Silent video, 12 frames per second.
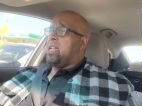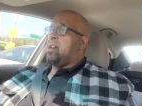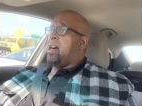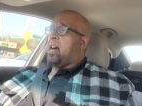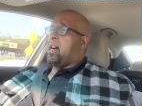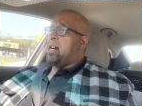
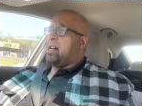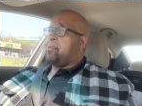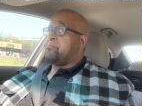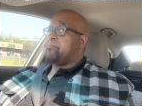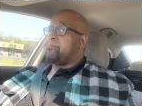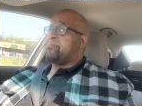
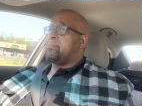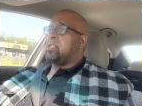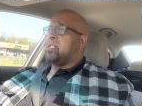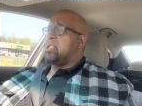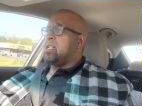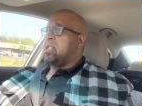Um,
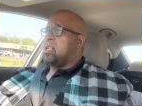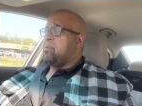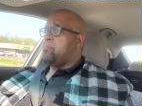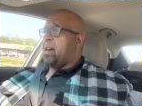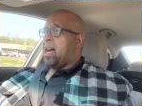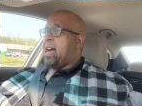
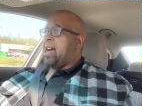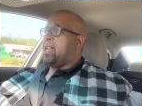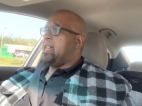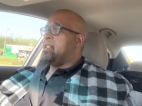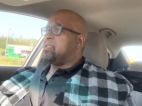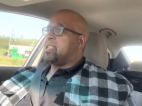but I,
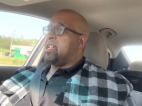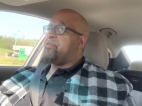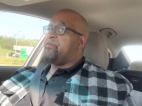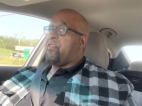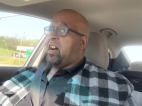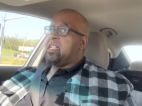it's, it's
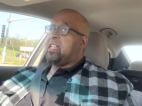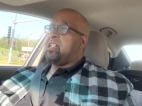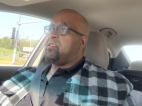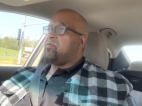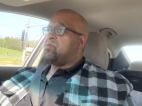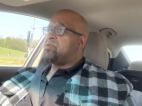funny.
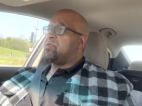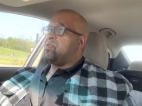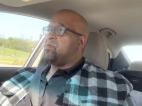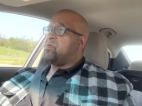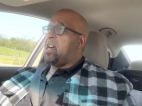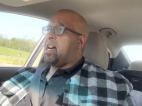You
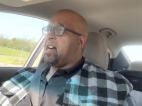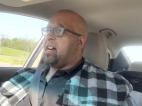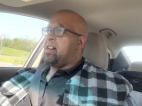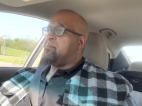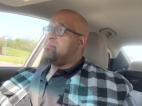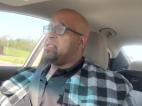should
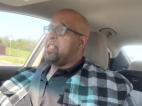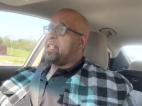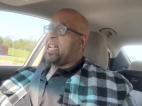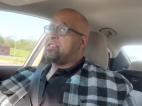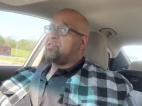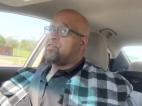uh, look
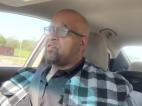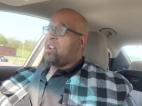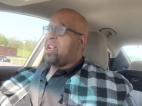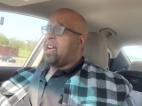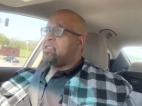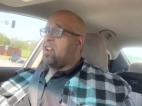at the
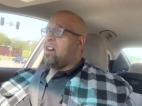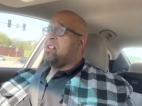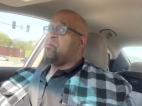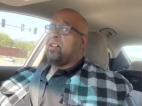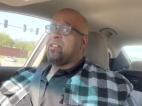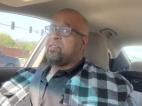story. I thought
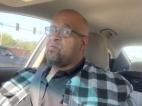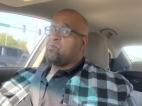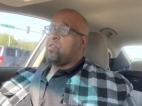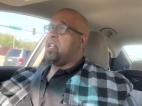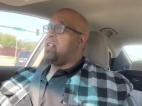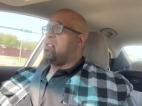it wasn't
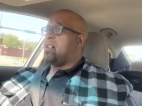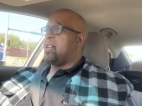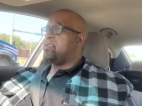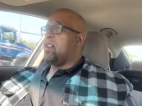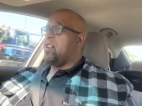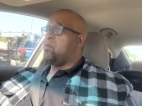real. I
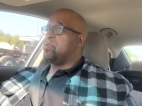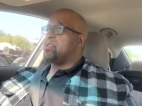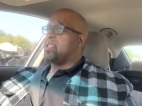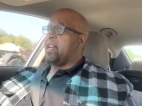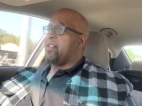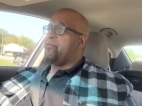thought it was
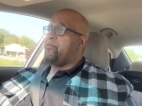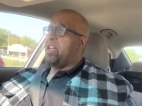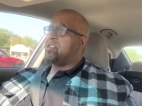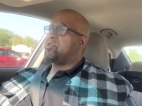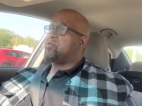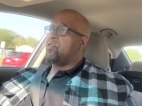like a
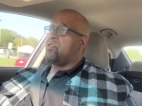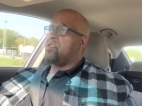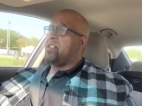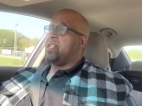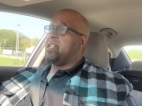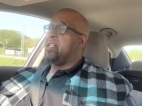fake
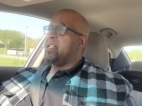story,